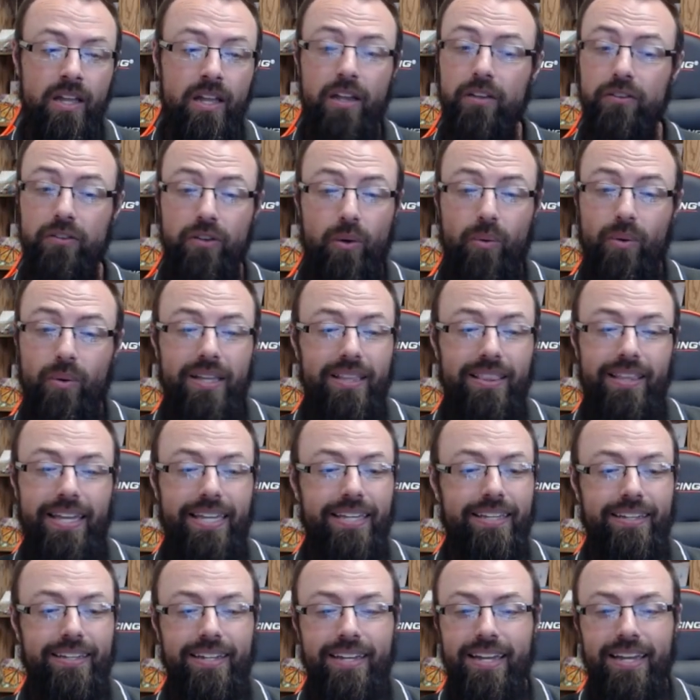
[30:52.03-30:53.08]
So
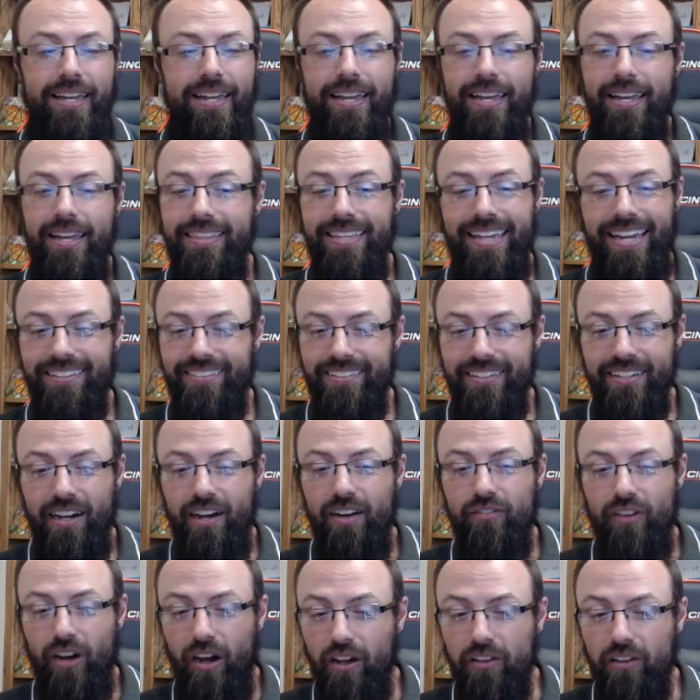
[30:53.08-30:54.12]
like the idea
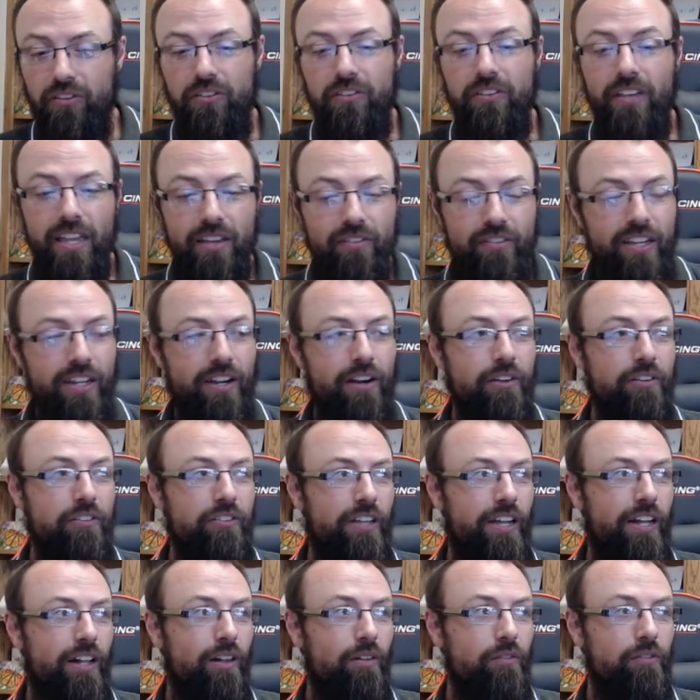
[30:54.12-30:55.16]
of us saving
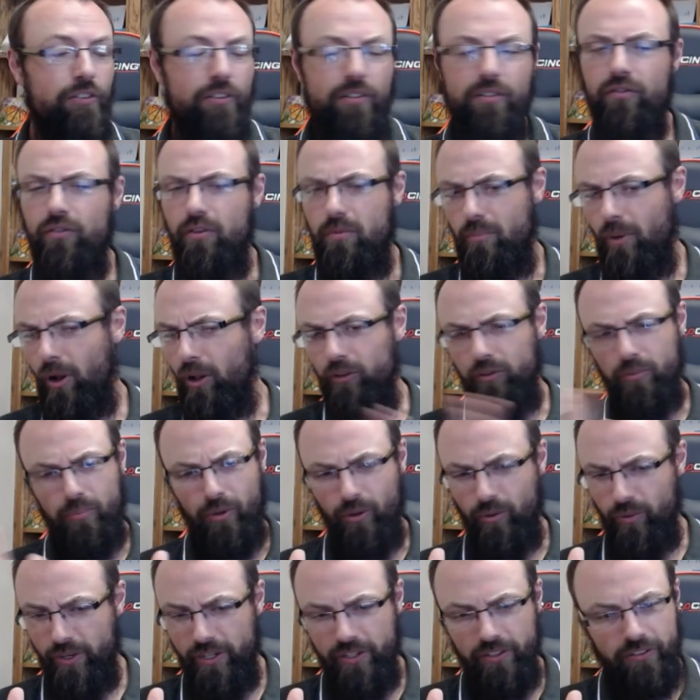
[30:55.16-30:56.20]
ourselves for multiple
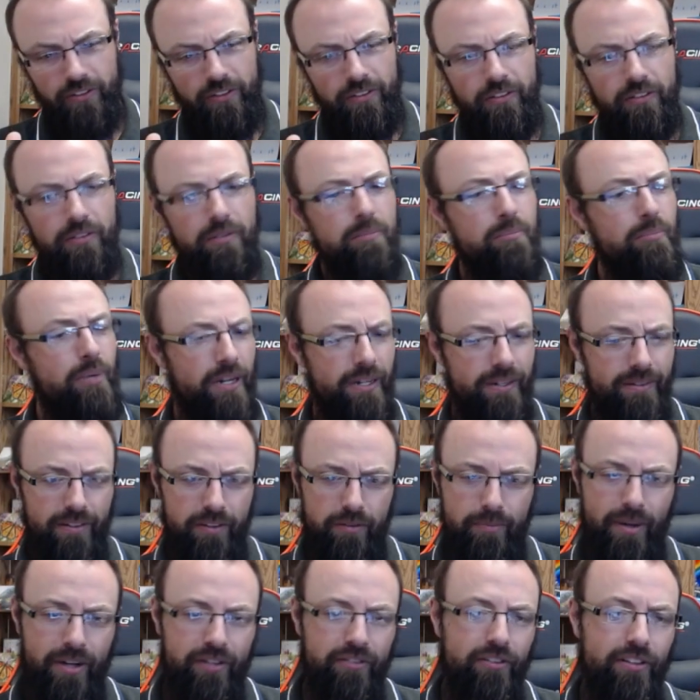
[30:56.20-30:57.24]
reasons, but
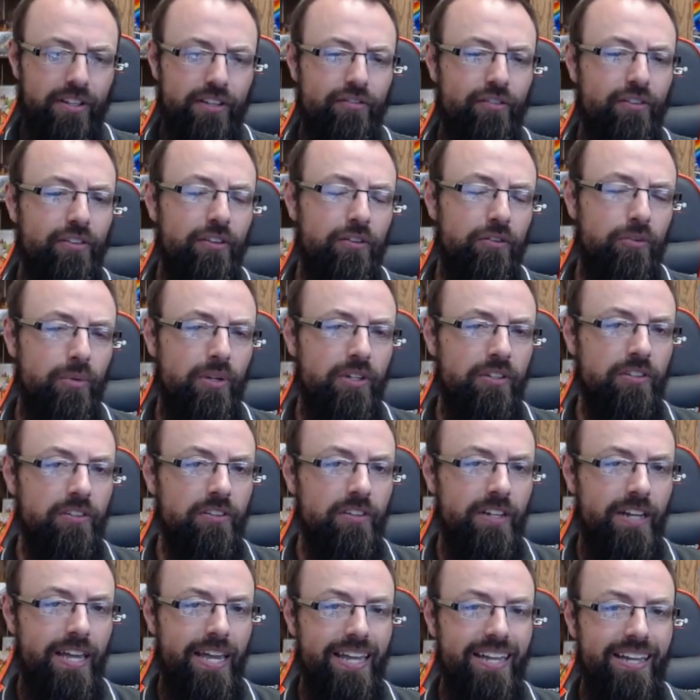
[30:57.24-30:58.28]
especially for this reason
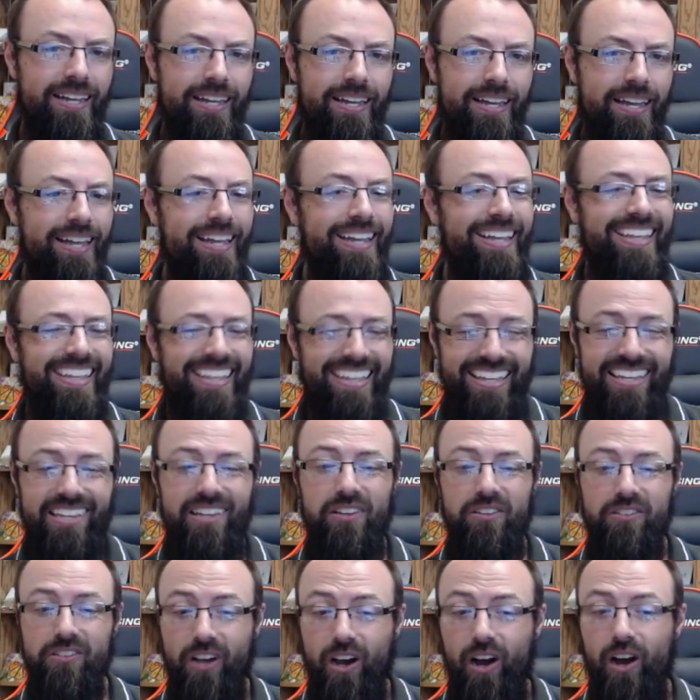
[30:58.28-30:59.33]
today,
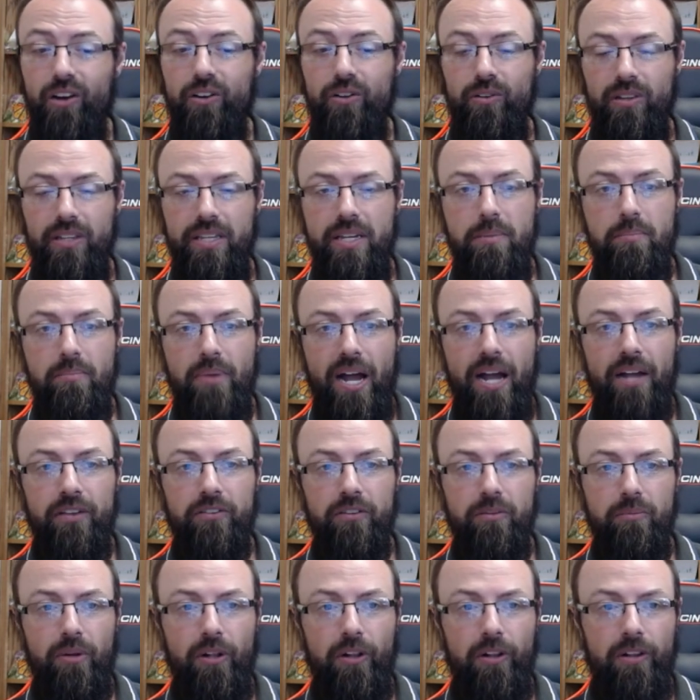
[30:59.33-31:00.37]
is utterly
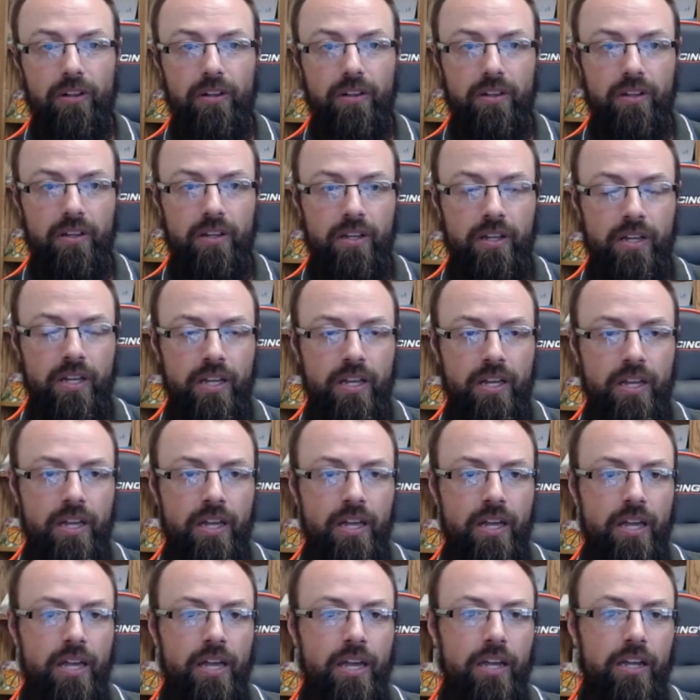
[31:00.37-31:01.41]
impossible.
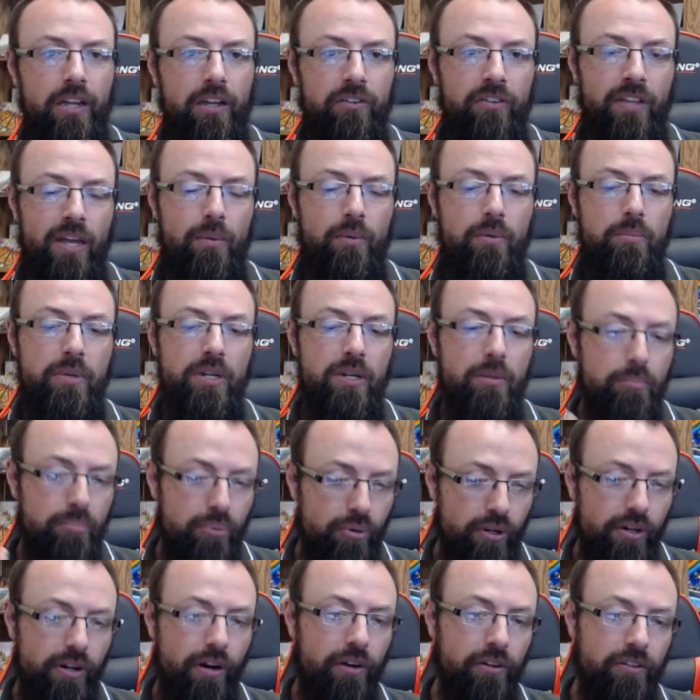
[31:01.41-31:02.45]
Because that would be to
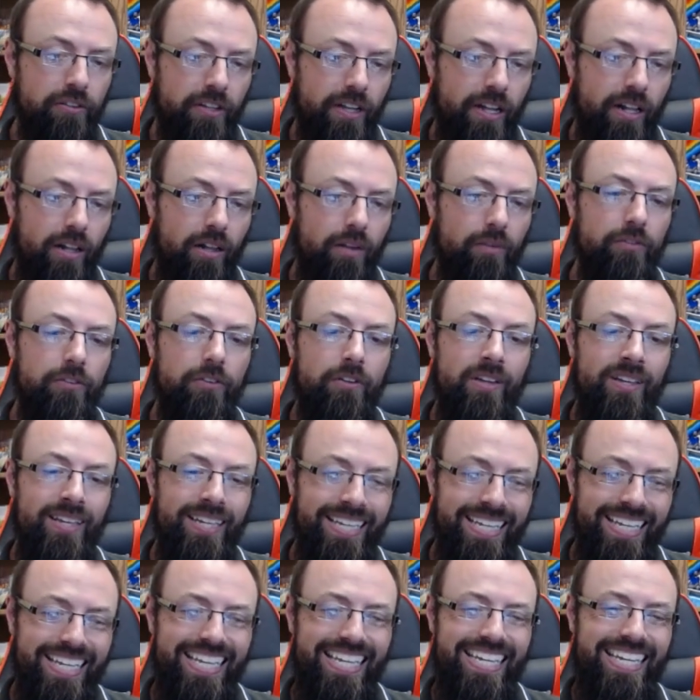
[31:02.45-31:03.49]
put ourselves
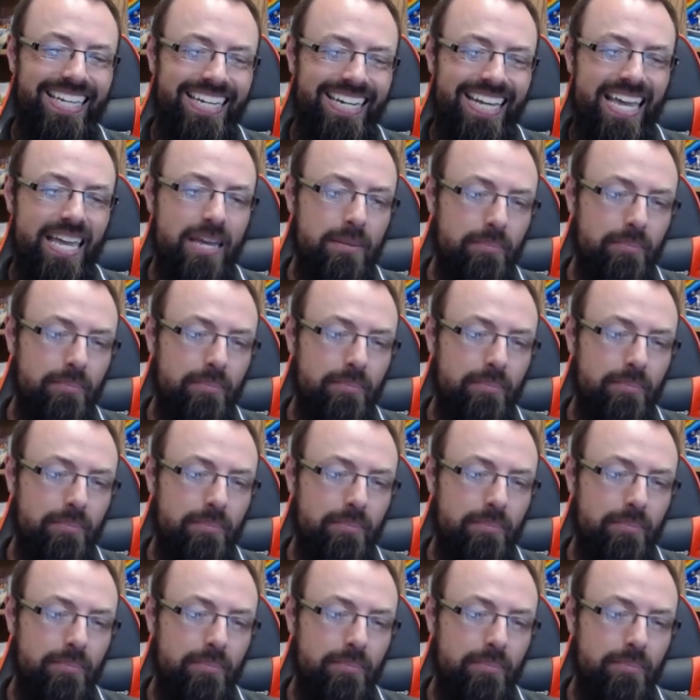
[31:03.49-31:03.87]
in a